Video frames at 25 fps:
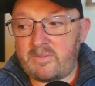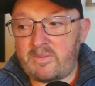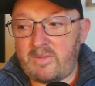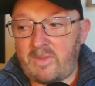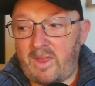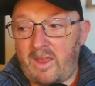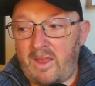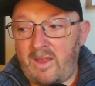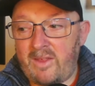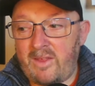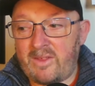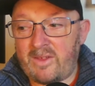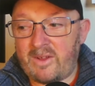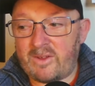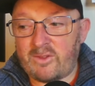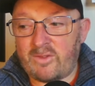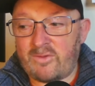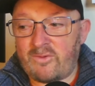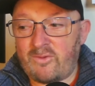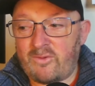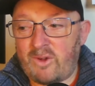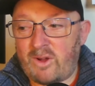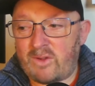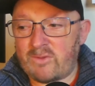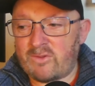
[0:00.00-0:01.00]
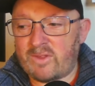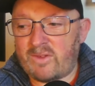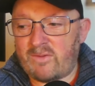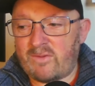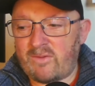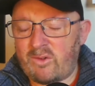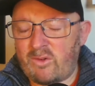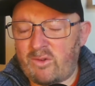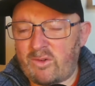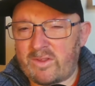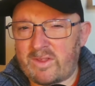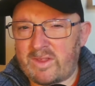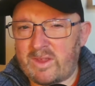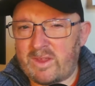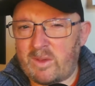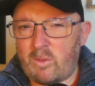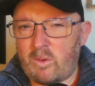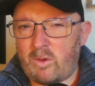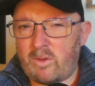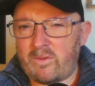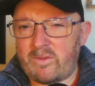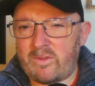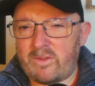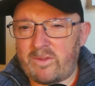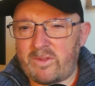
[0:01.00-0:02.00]
So I just thought I'll just have a look, see
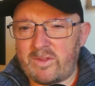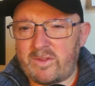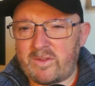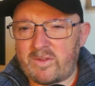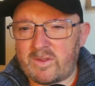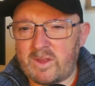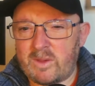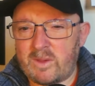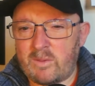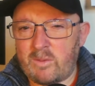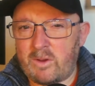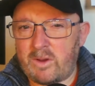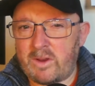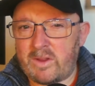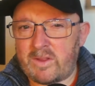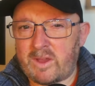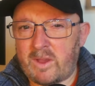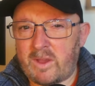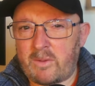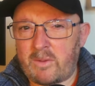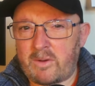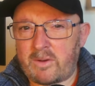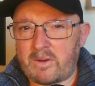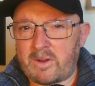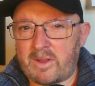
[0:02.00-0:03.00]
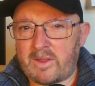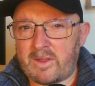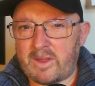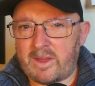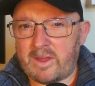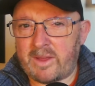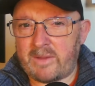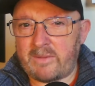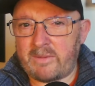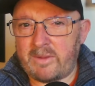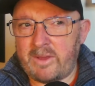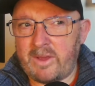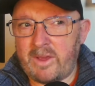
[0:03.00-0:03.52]
what is going on out there.